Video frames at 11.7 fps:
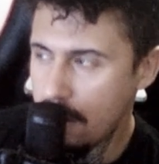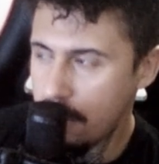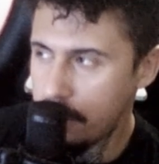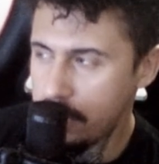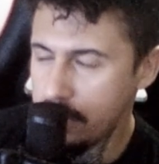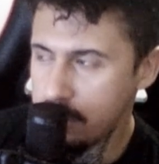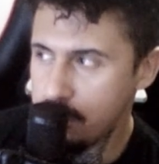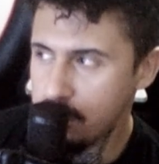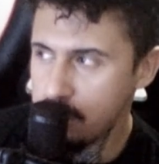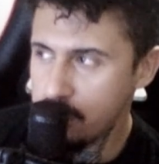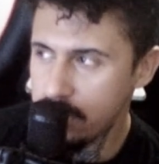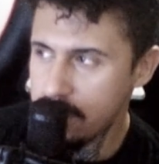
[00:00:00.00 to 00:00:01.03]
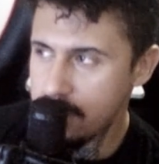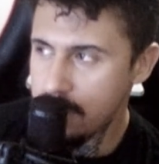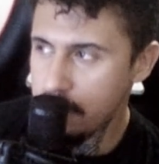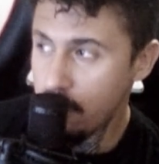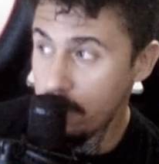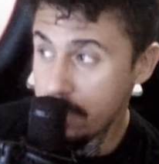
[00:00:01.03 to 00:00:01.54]
We need to join this
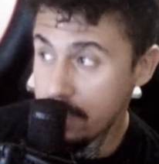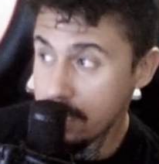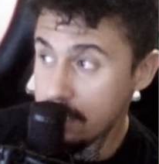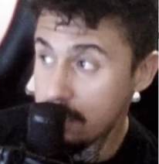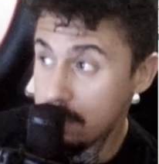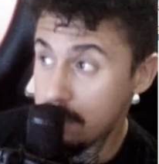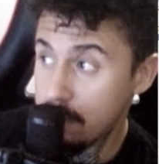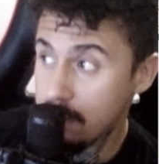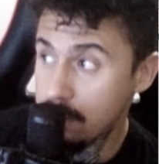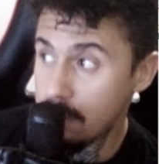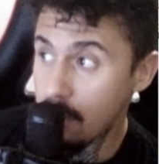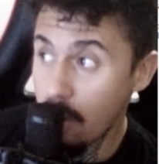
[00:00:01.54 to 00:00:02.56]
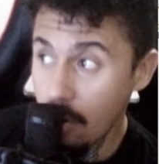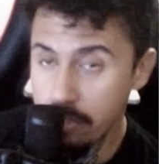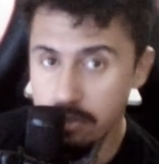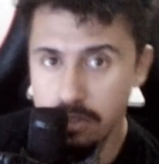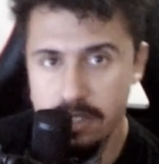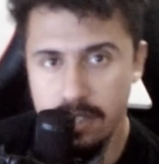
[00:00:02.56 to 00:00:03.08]
table with the
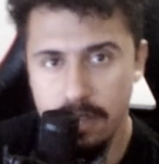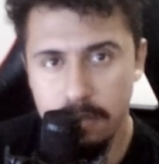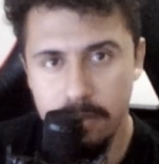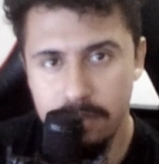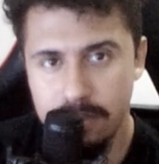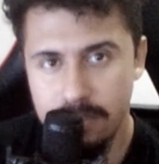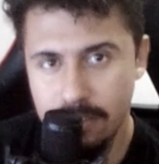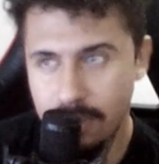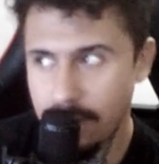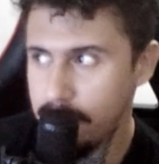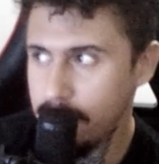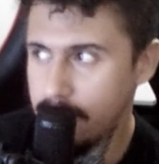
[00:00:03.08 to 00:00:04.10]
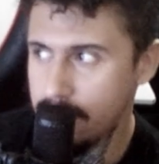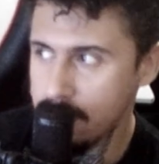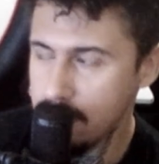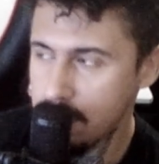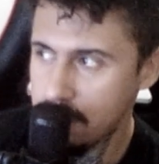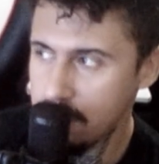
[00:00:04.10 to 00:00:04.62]
authors table, right?
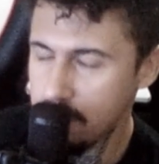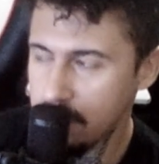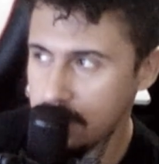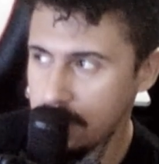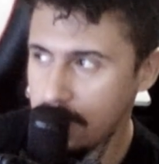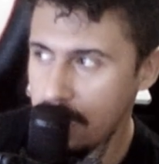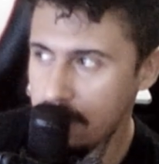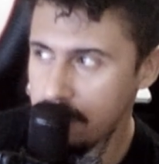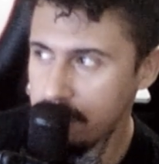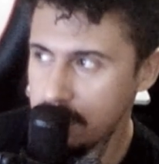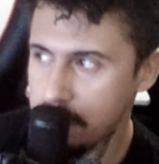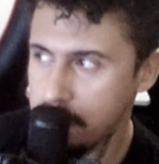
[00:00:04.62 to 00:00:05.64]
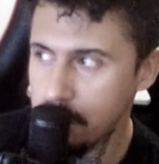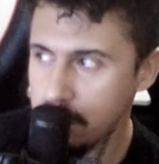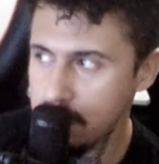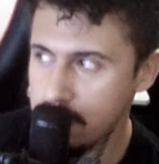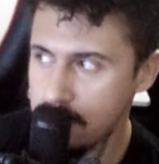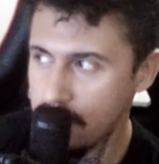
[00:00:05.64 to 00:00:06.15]
Because we have the
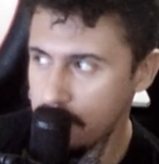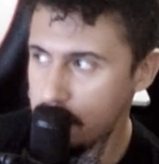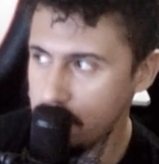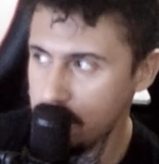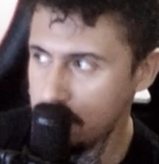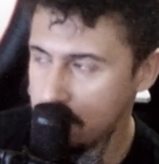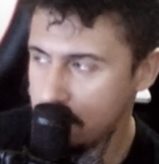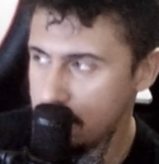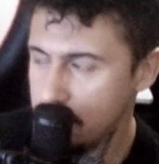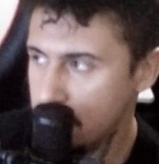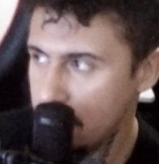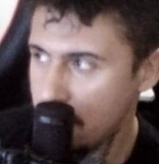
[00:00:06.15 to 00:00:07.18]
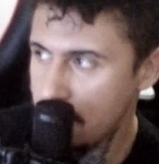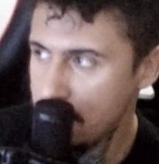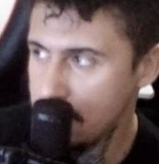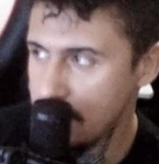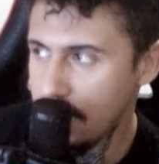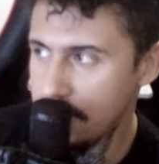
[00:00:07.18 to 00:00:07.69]
books table
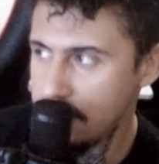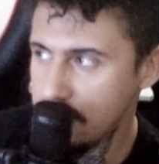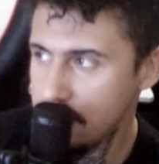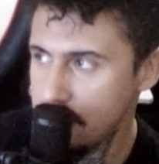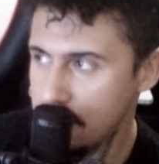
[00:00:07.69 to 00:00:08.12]
selected,